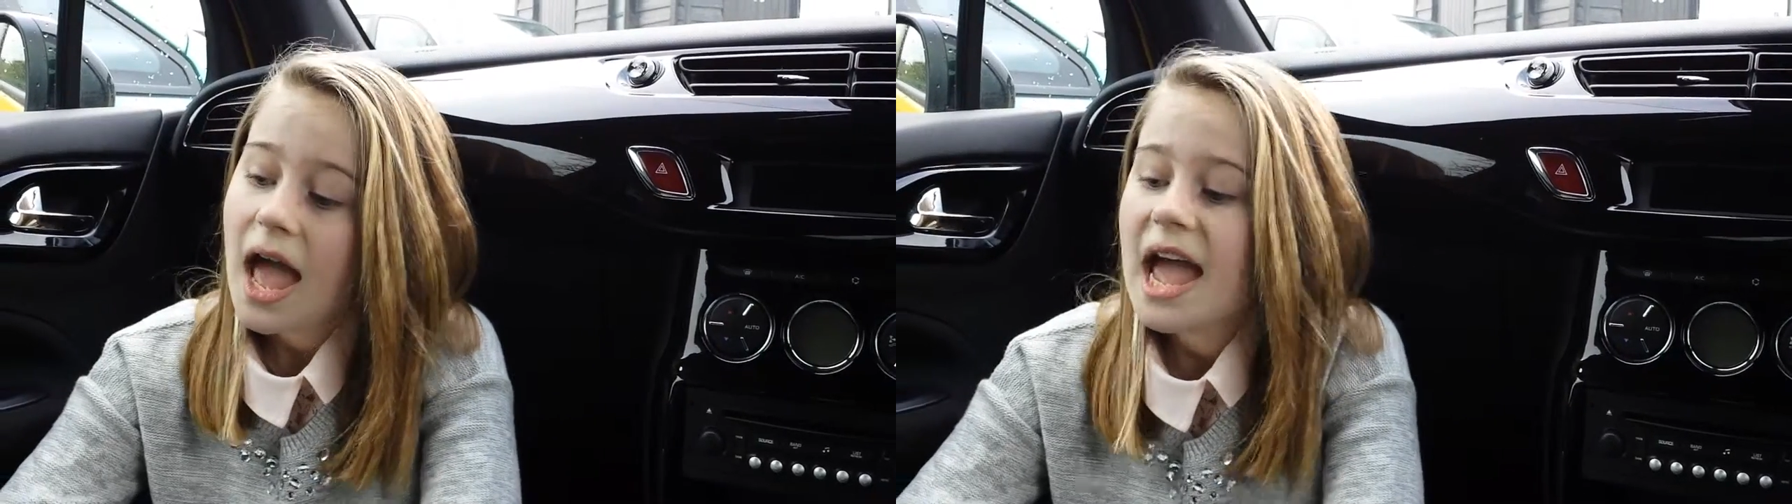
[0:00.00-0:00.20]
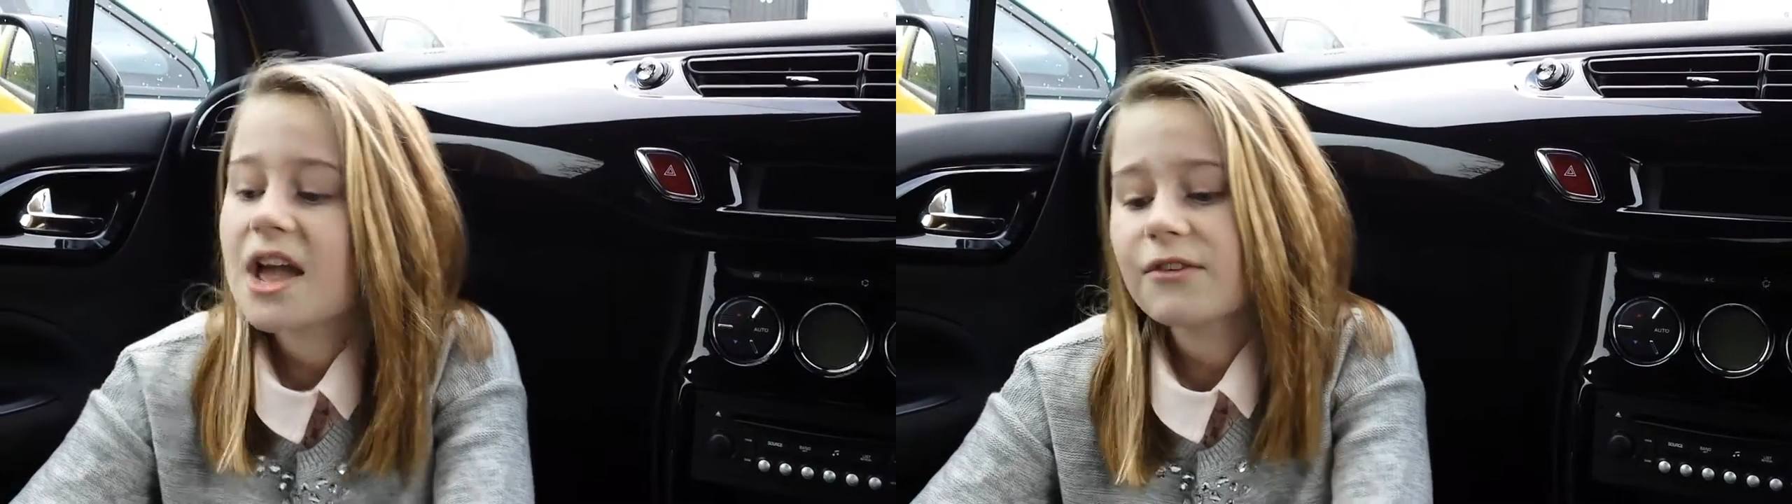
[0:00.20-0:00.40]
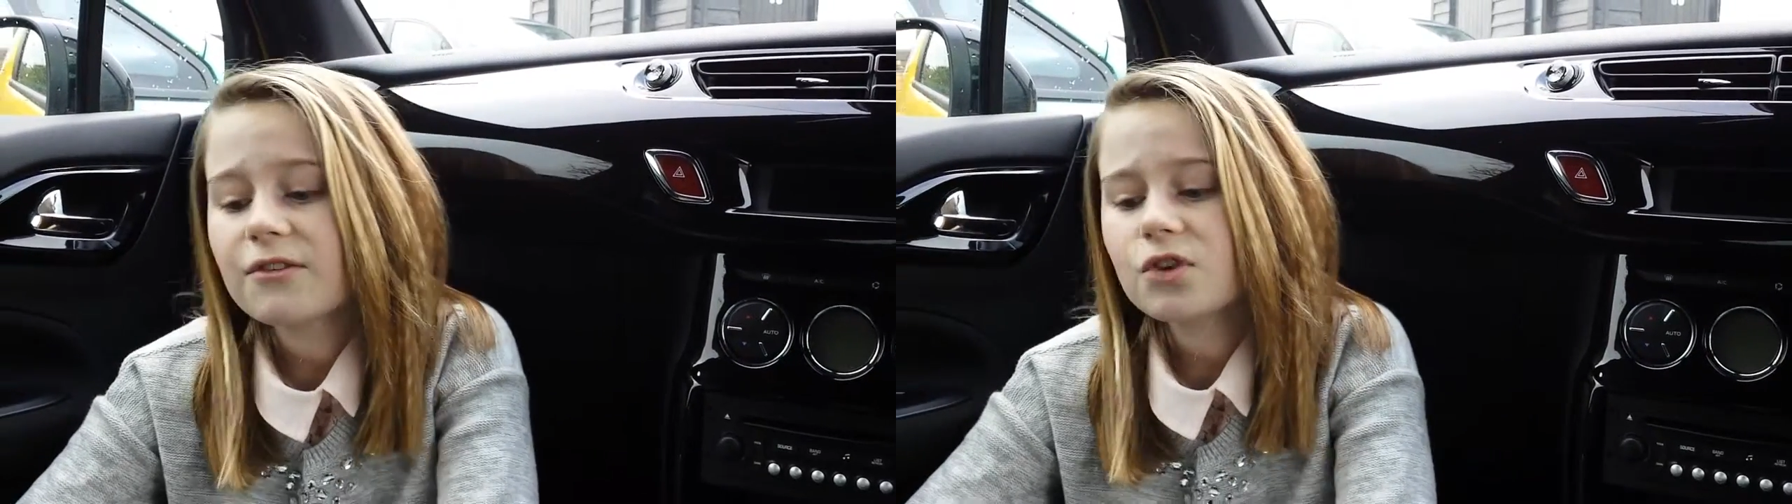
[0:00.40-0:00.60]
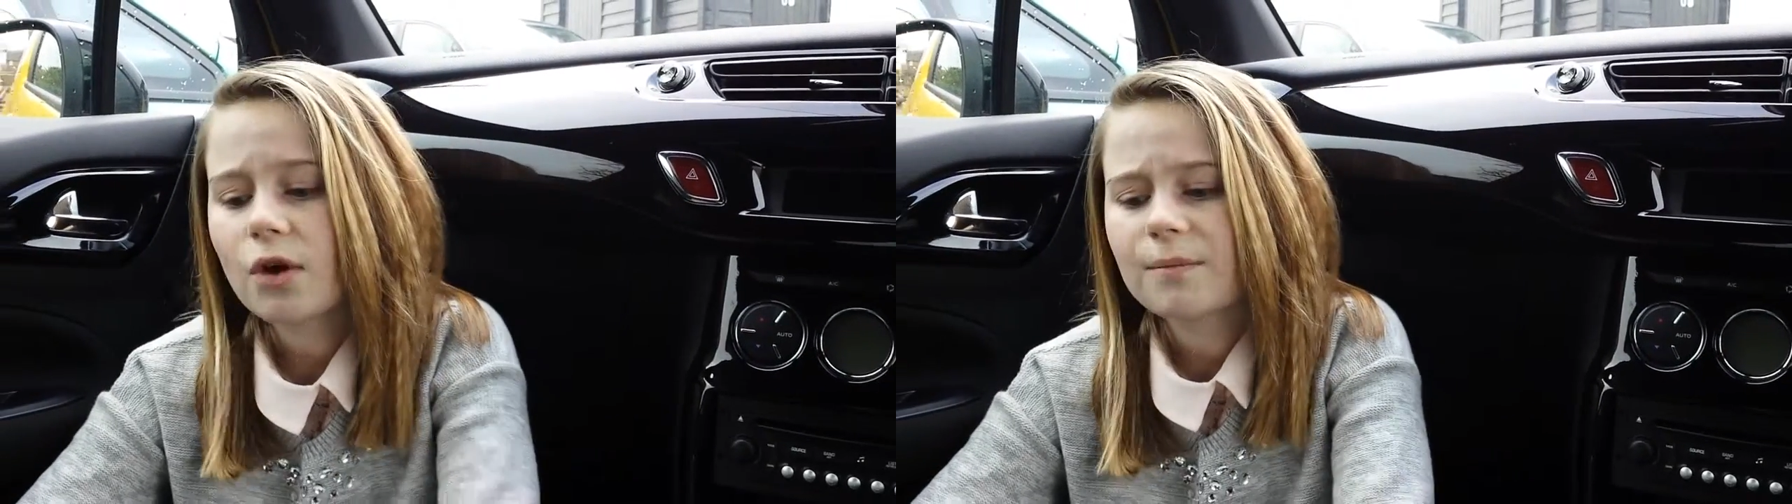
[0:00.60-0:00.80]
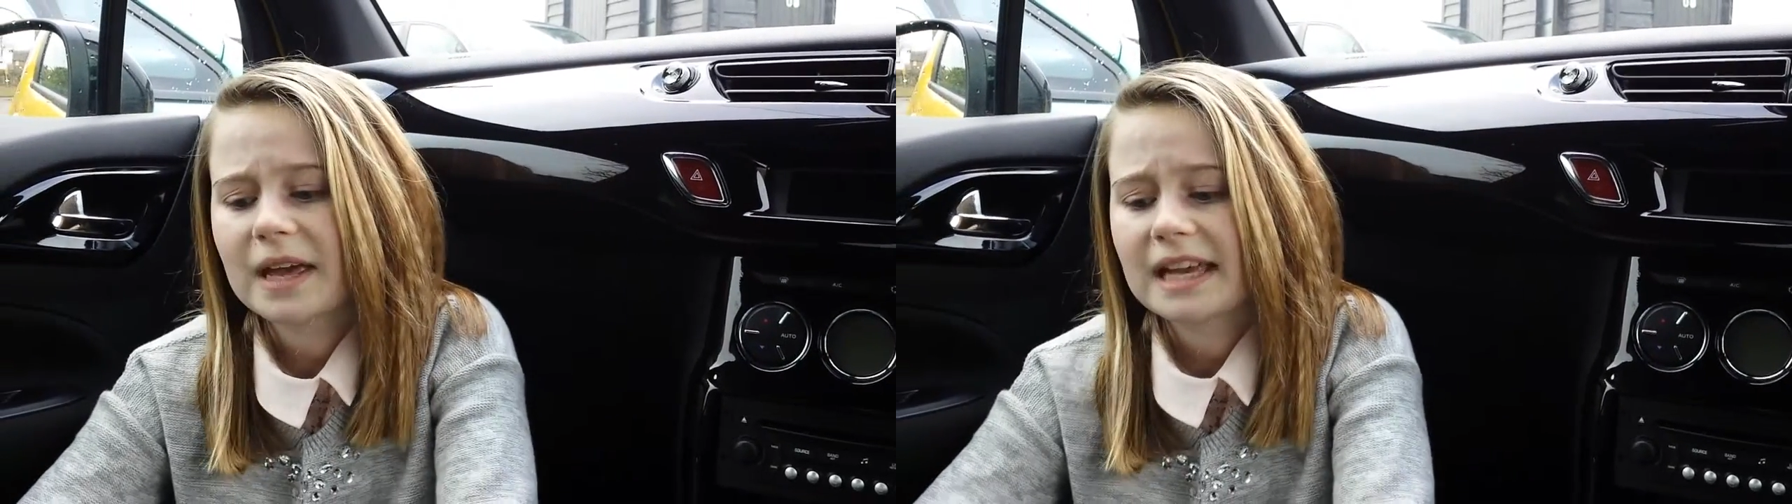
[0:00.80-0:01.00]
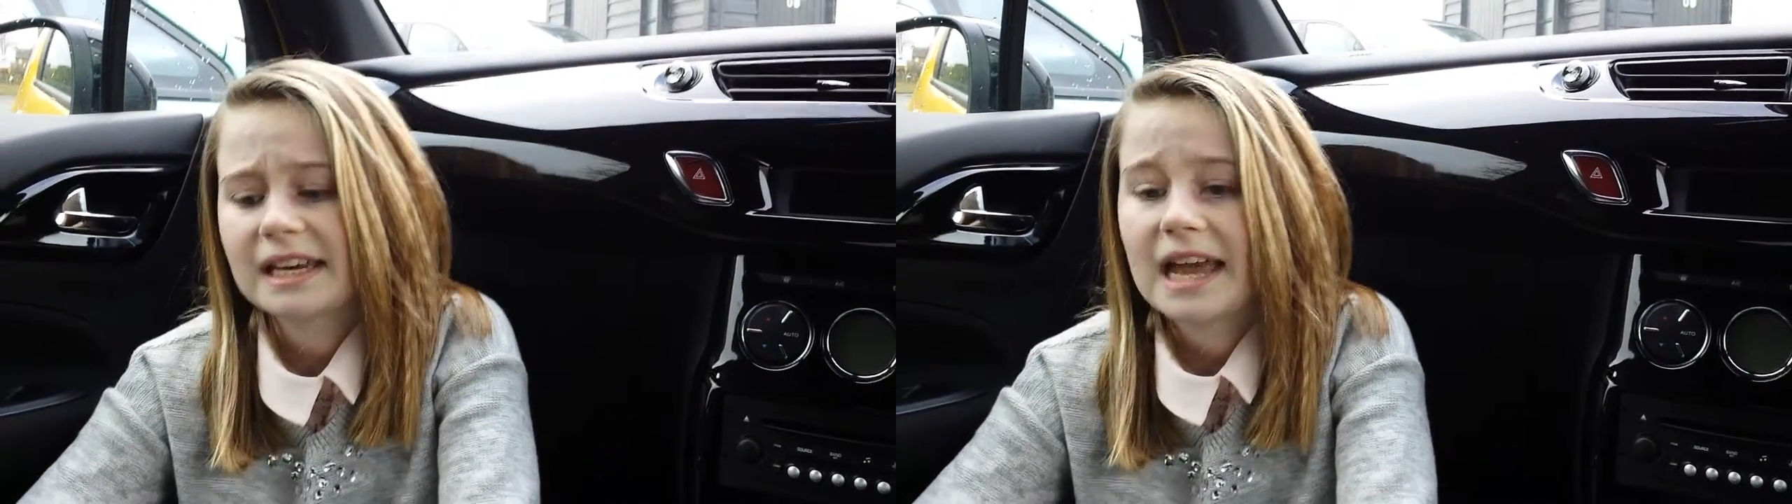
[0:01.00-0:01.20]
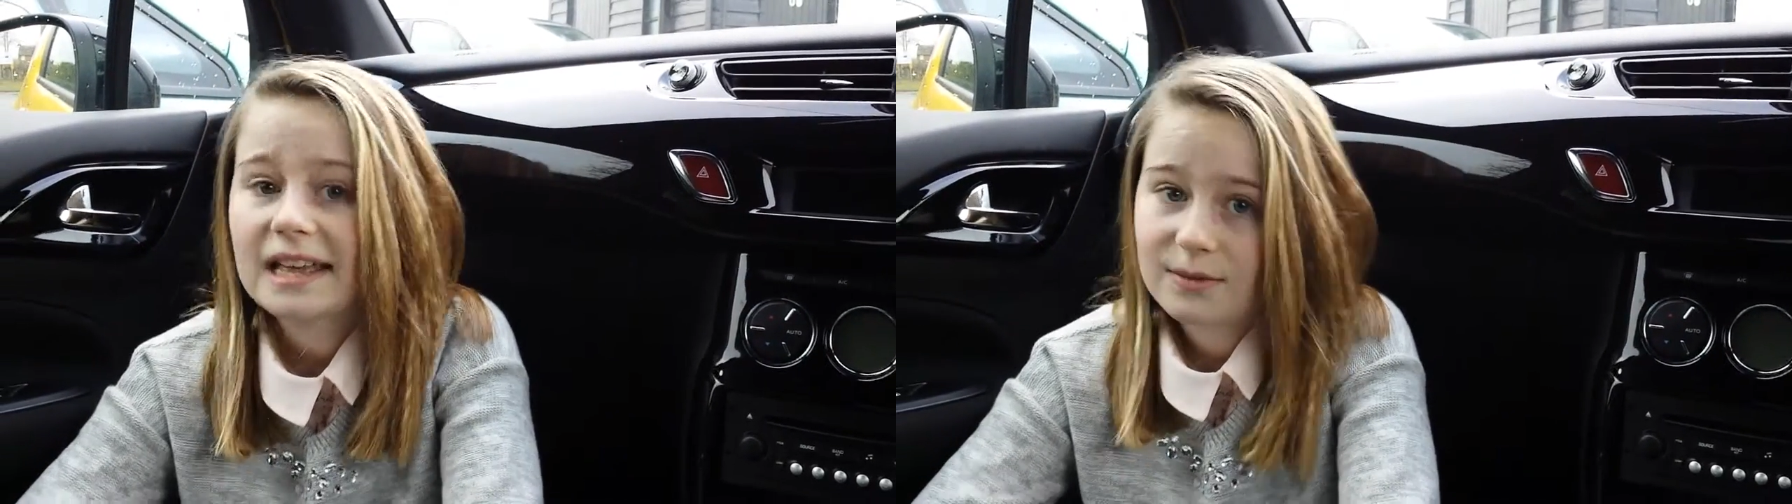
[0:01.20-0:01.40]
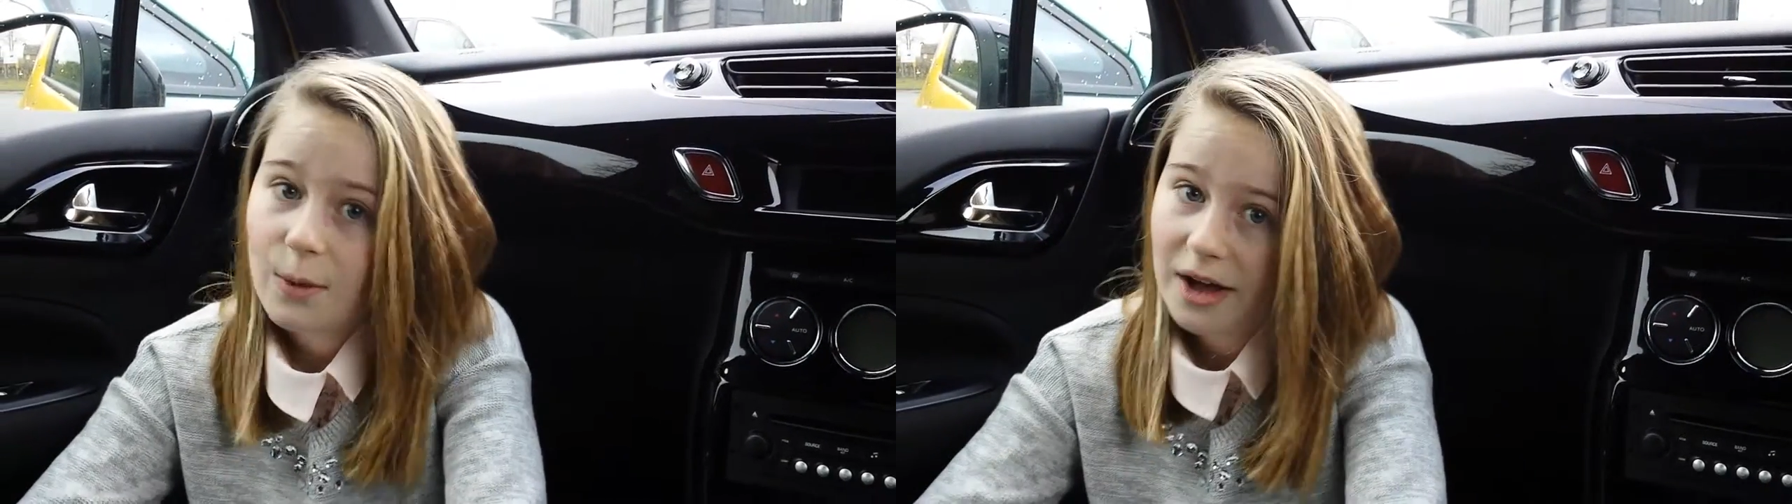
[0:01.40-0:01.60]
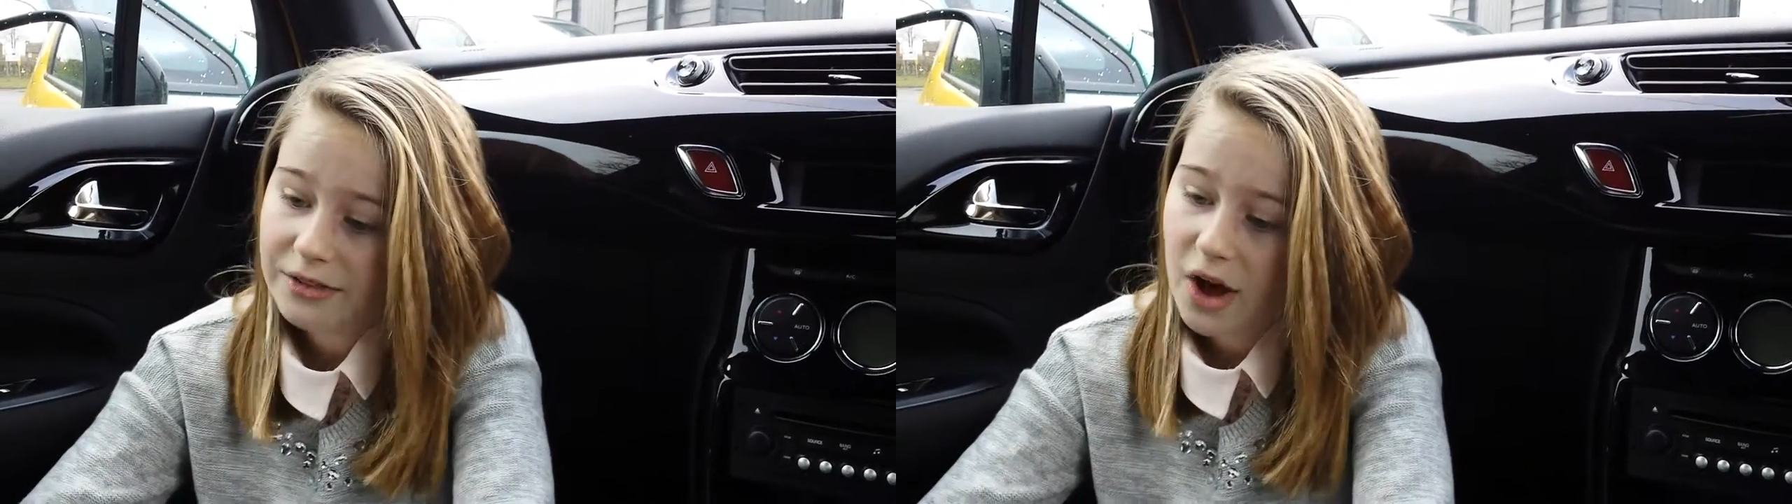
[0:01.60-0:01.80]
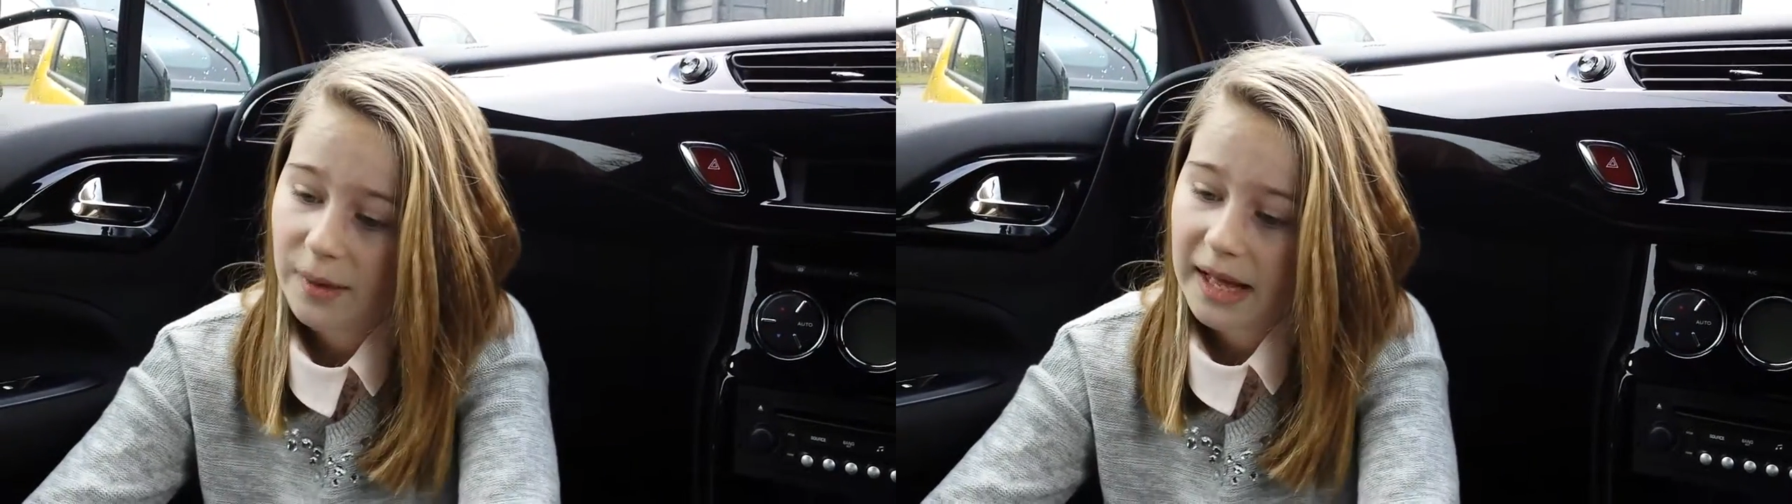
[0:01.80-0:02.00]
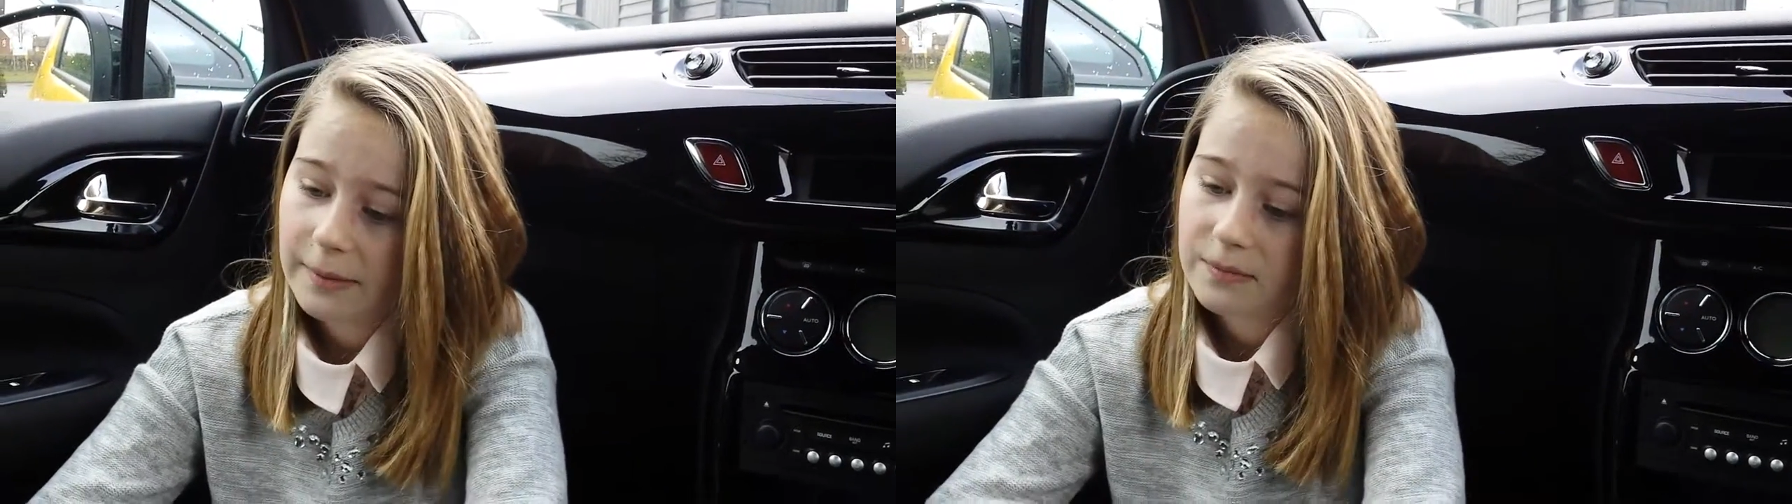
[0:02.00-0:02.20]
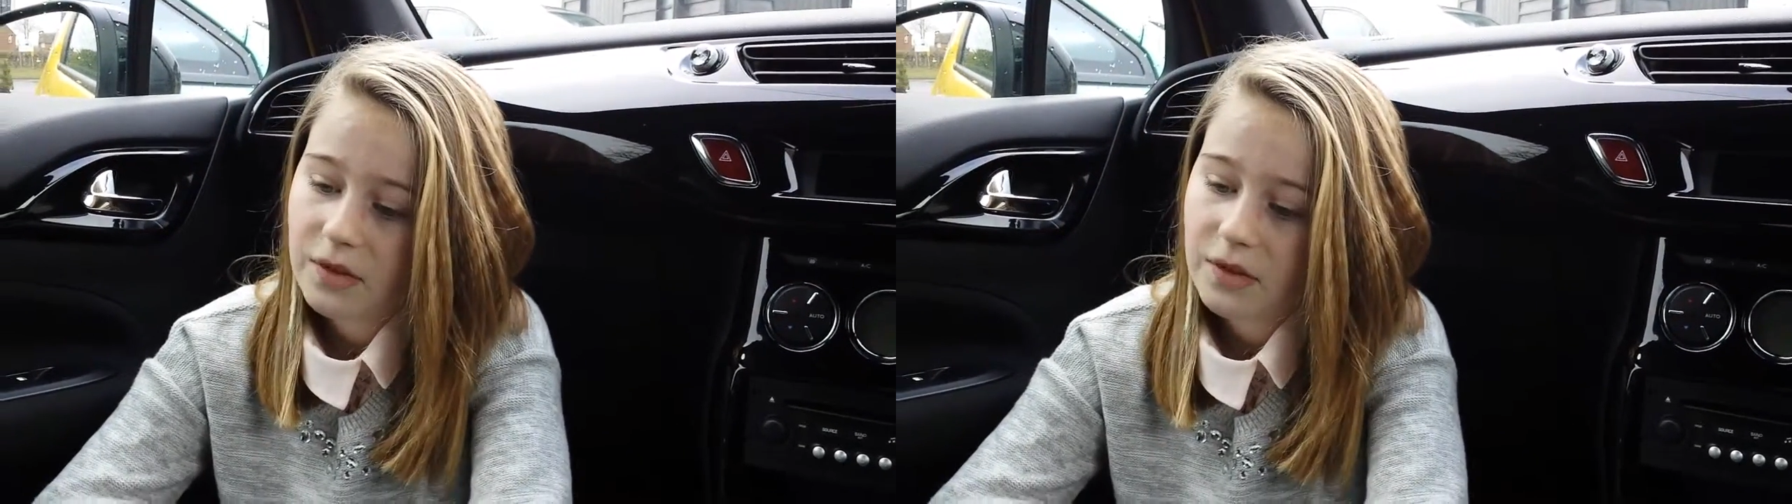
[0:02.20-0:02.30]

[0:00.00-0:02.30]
If you've not been, it's worth going.